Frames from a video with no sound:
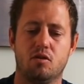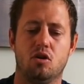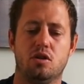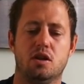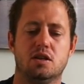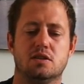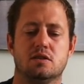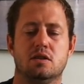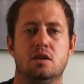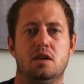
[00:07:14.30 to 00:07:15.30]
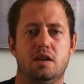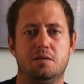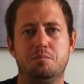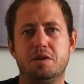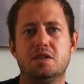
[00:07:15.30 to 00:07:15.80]
on this,
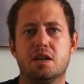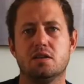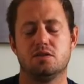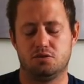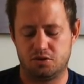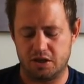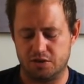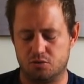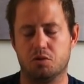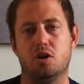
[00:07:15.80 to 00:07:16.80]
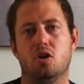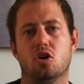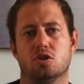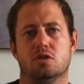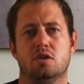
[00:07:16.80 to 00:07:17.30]
it pigtails your trace quite a
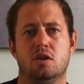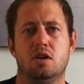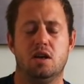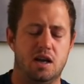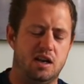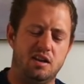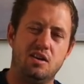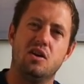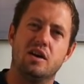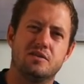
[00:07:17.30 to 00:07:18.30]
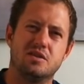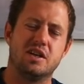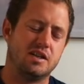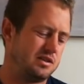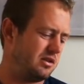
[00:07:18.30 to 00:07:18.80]
lot, and then you have to
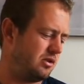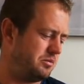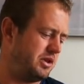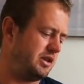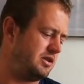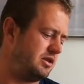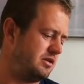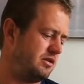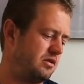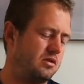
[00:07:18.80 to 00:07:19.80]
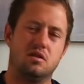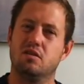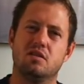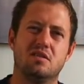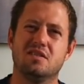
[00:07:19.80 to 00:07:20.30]
change the top section
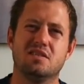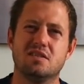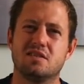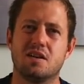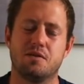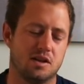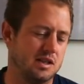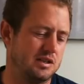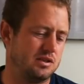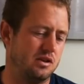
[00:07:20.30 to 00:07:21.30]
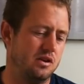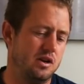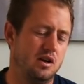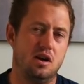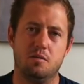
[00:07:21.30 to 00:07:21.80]
and, and, and stuff like that. So
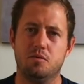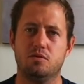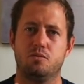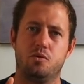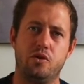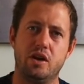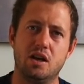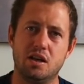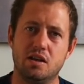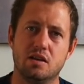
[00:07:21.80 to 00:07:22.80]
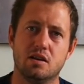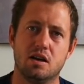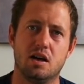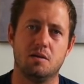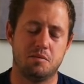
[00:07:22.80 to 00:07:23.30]
I'm not really
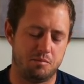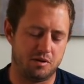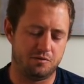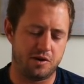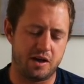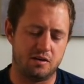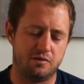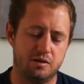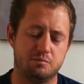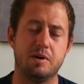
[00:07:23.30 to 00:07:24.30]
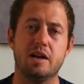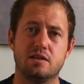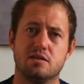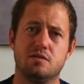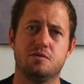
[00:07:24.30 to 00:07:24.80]
um, a big fan of it,
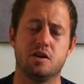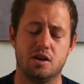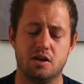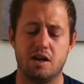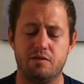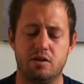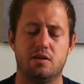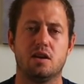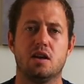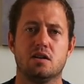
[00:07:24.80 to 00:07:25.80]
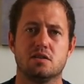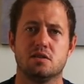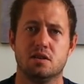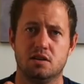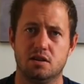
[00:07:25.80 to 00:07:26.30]
but if I don't have anything else,
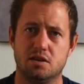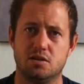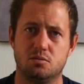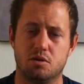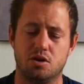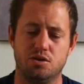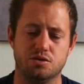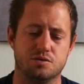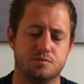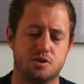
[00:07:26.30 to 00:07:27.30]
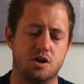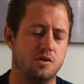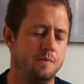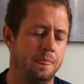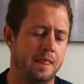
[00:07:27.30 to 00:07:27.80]
this is what I use.
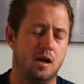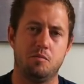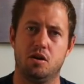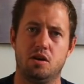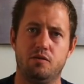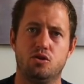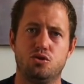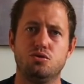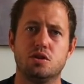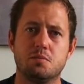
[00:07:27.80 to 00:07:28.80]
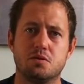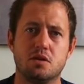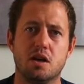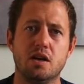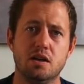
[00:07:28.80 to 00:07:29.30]
So I'm going to give you two tips
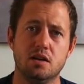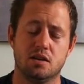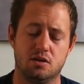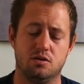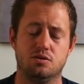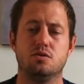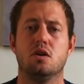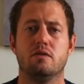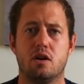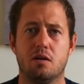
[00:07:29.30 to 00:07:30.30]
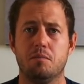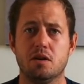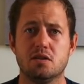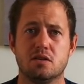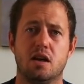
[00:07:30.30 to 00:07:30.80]
today to overcome
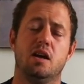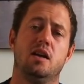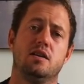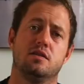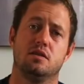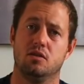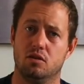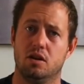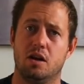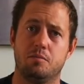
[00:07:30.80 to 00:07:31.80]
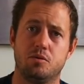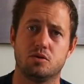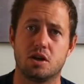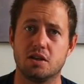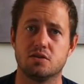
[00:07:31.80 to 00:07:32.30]
this and help your
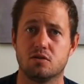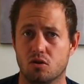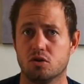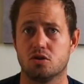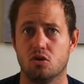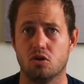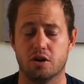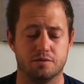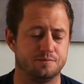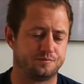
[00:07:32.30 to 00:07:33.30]
trays last longer.